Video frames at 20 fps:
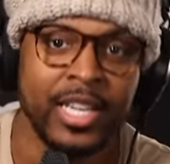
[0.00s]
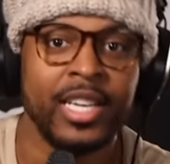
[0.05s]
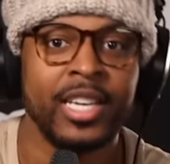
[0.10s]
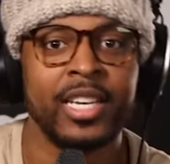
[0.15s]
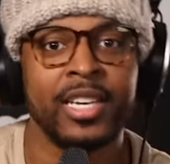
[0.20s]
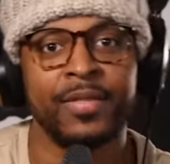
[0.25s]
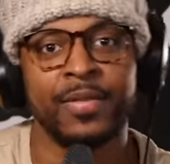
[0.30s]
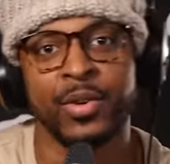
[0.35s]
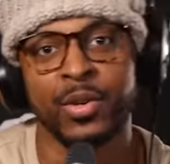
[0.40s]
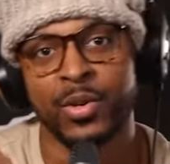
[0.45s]

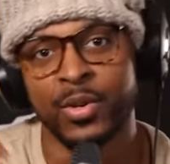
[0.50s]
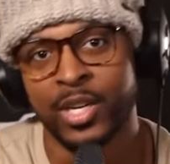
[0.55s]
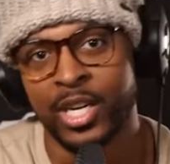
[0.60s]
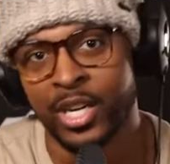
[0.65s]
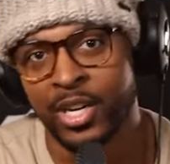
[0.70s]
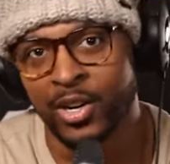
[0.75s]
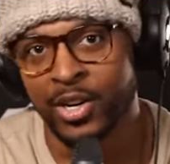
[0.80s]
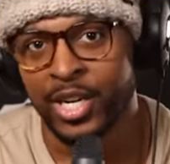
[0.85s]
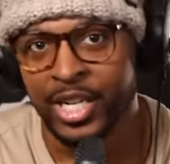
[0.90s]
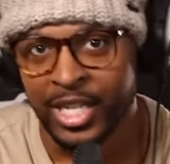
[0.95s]
If you do good
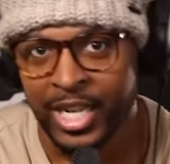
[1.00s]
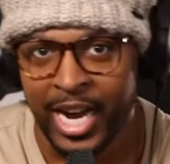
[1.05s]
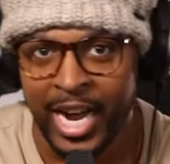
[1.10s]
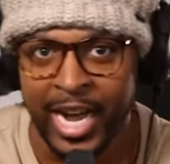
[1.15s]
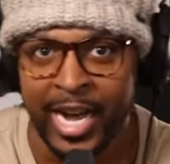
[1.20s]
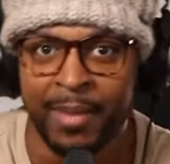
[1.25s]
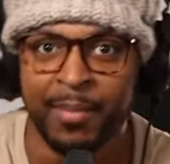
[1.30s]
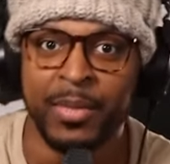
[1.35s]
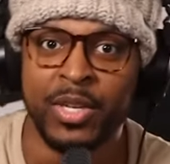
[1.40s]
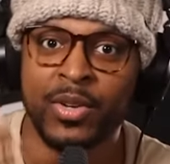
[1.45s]
on your
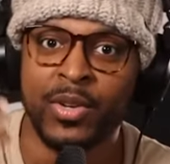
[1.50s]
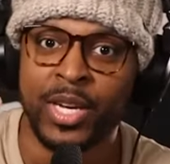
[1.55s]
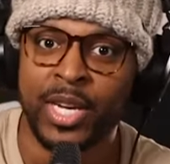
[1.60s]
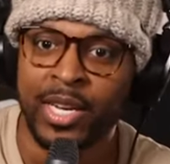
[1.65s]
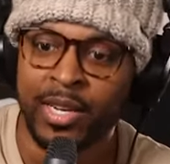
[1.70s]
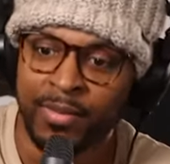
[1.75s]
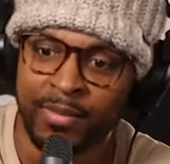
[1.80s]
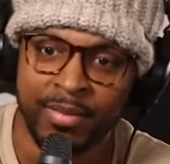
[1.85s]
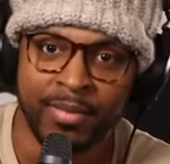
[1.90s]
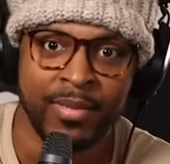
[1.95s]
job, you
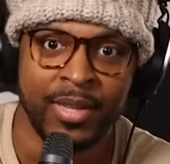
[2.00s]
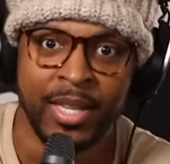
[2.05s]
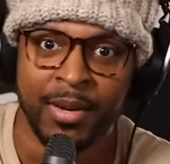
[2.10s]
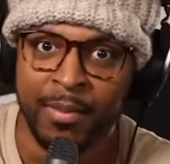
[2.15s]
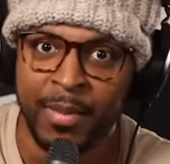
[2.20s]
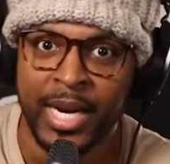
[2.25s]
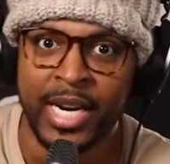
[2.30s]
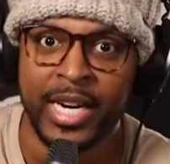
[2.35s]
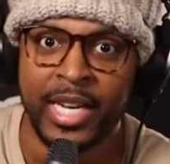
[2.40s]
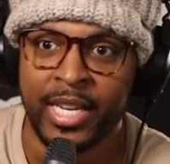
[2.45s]
get the
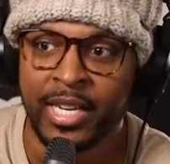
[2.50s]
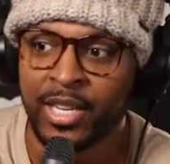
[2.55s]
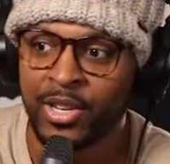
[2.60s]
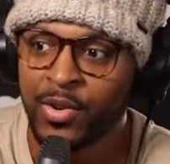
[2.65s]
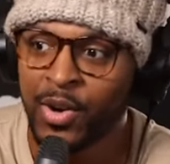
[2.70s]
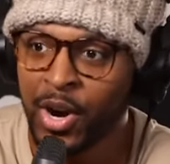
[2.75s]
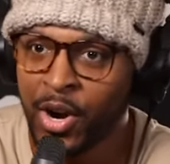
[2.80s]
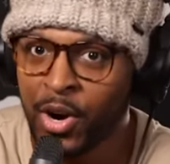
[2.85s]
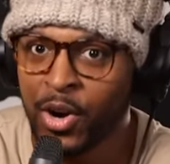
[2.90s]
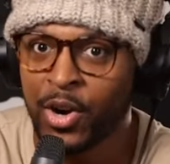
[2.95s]
money. You
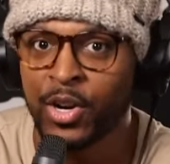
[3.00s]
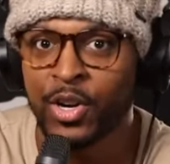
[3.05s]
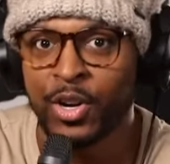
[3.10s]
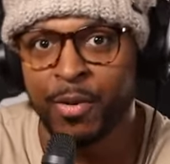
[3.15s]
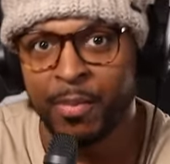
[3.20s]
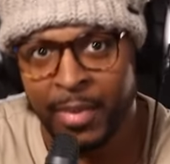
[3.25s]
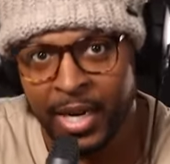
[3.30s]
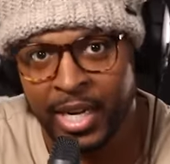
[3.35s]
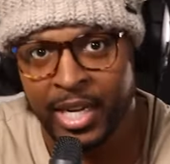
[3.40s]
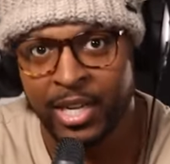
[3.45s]
earn your
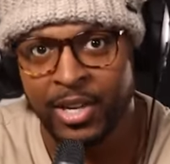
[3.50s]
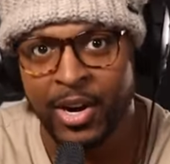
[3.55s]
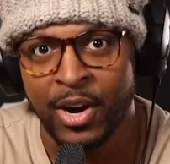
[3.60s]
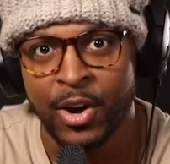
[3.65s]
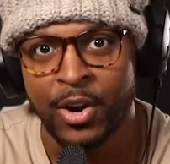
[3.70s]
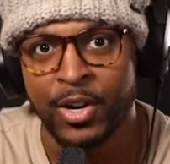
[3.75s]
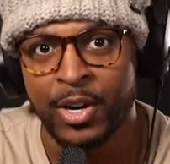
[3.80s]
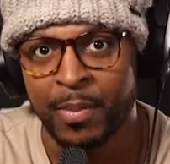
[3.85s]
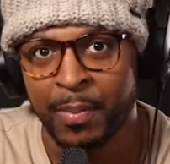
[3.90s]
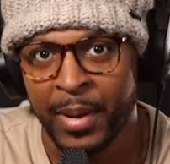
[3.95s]
money. You
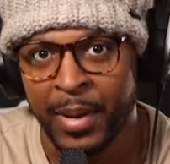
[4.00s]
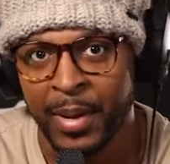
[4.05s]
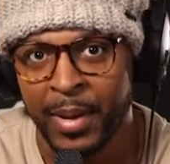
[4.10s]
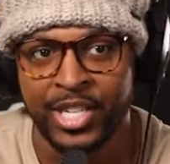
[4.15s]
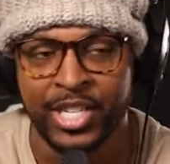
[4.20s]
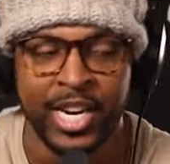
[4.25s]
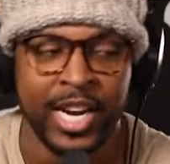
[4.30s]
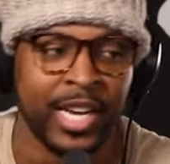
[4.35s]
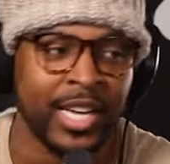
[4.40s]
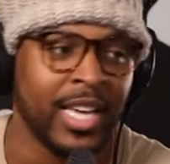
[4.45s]
earn your
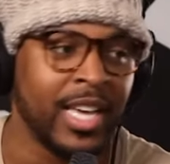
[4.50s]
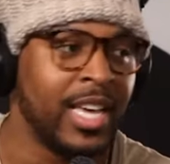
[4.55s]
paycheck.